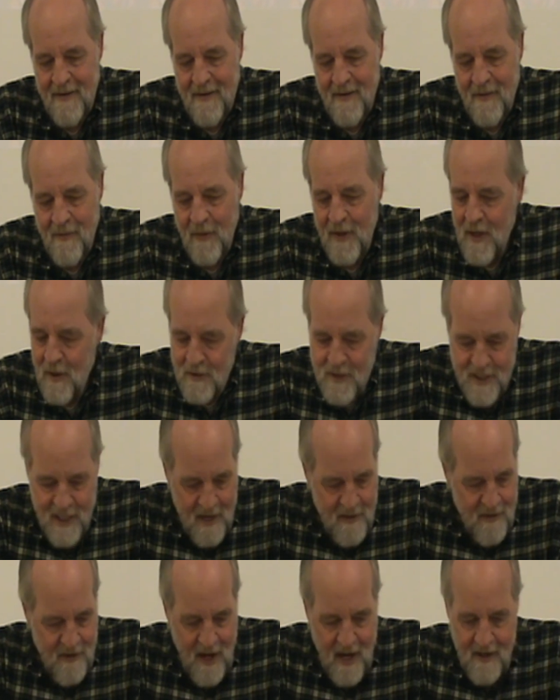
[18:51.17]
We don't say
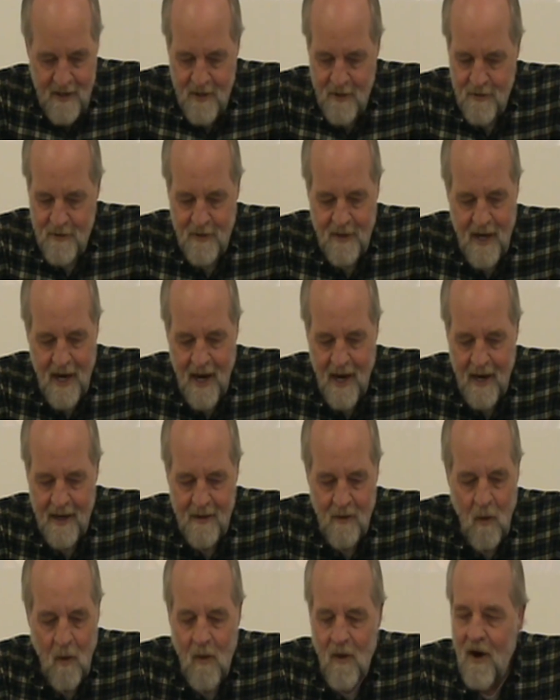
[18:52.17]
thank you to
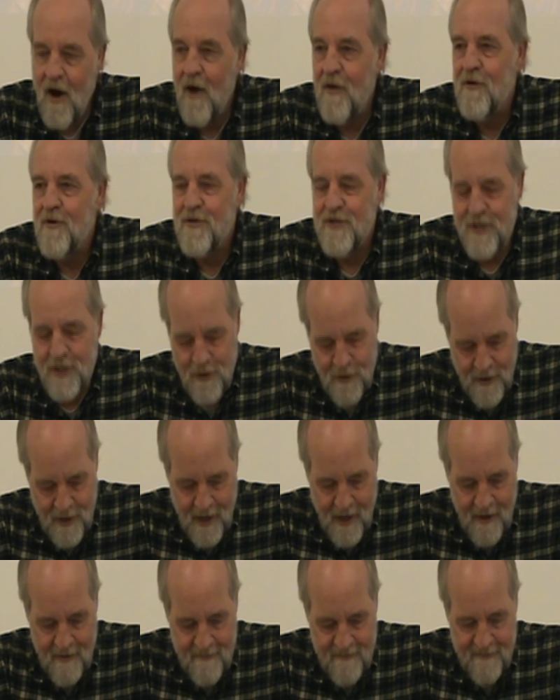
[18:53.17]
God or others near
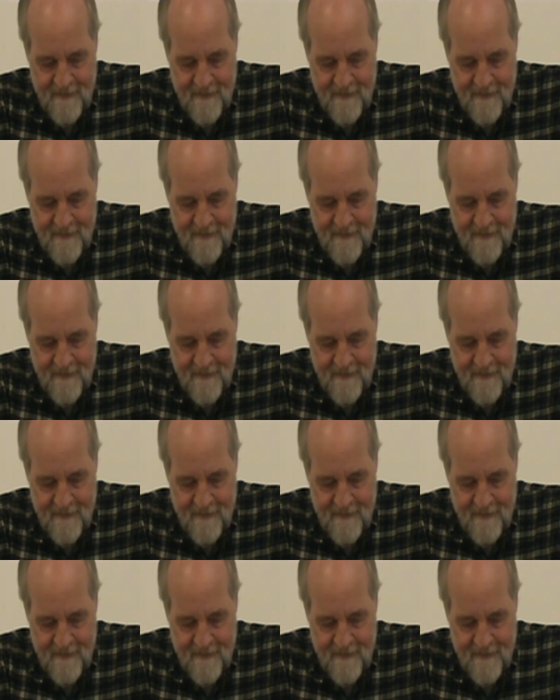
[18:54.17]
enough.